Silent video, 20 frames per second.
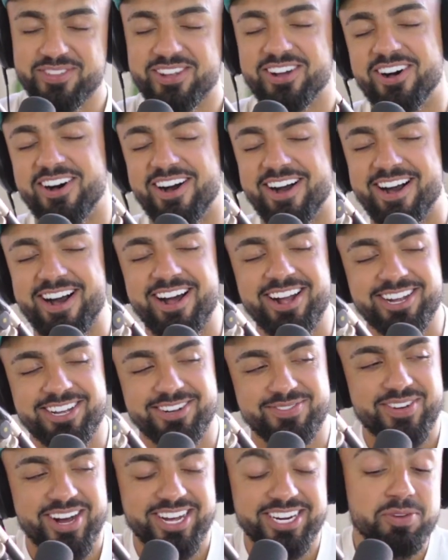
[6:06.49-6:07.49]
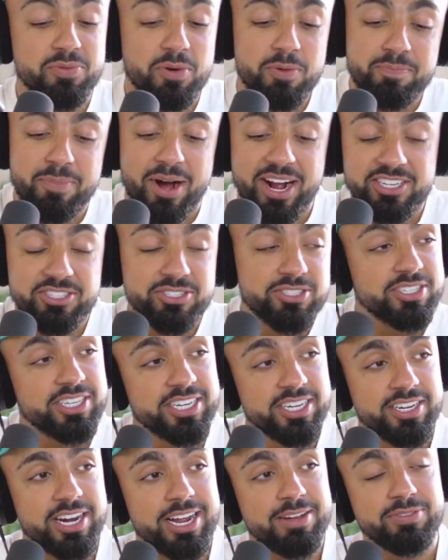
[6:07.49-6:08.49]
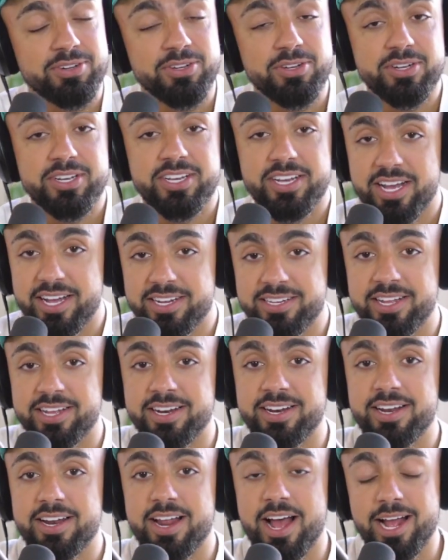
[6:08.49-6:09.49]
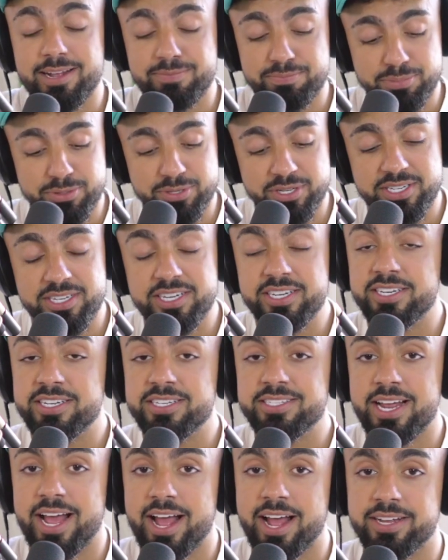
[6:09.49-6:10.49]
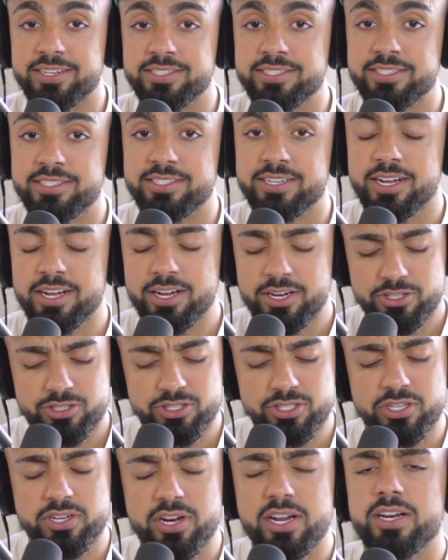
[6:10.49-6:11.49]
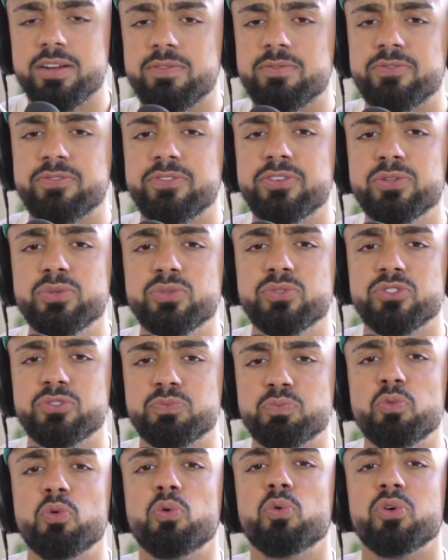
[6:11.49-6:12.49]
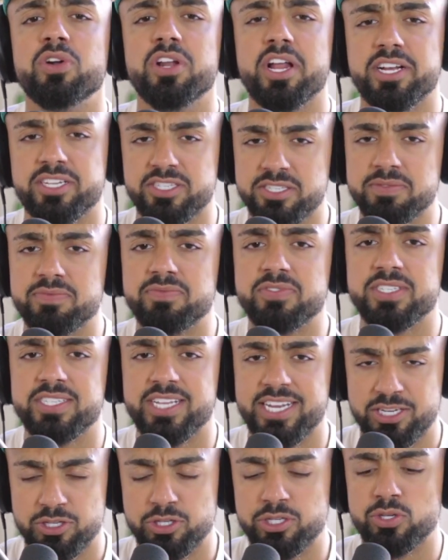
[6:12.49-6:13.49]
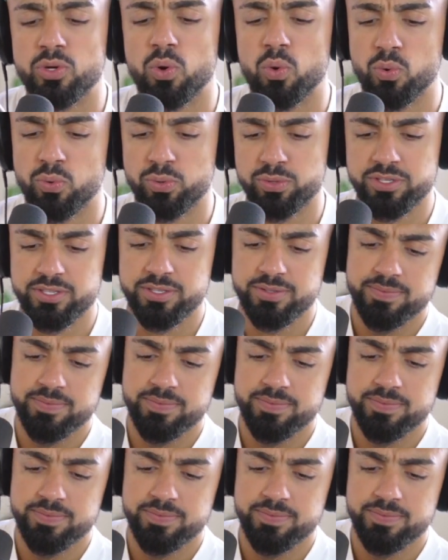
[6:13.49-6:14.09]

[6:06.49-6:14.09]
Ah, come on, it won't bite you. Here, have a look. And then I put it in his hands, just so that it feels more like something that he could hold.